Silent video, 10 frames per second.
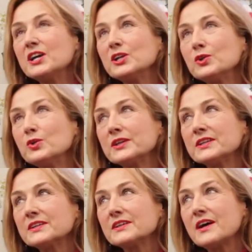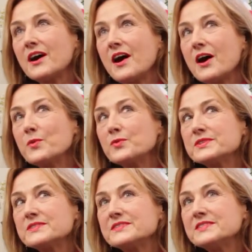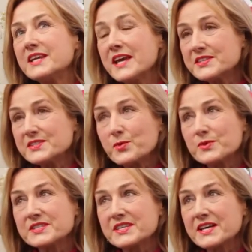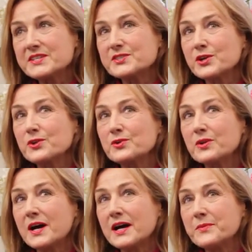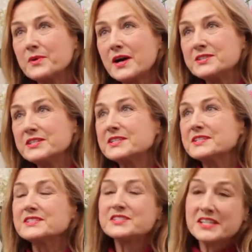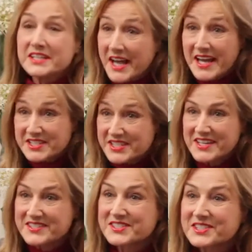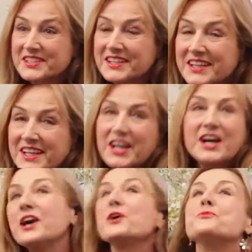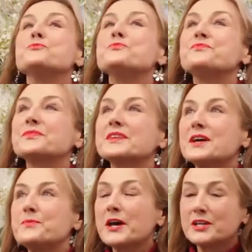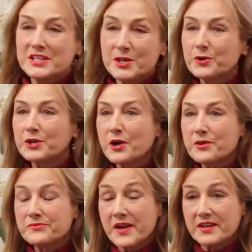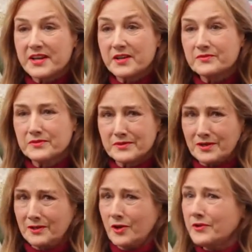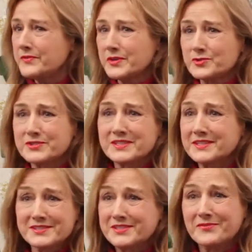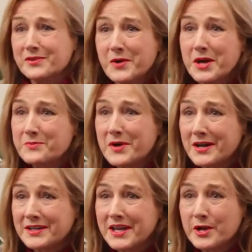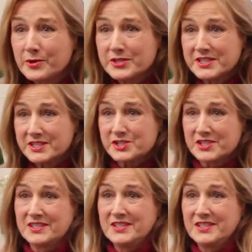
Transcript: Look, I would say so. I did a DNA test about a year ago and found out a lot of interesting stuff about my heritage.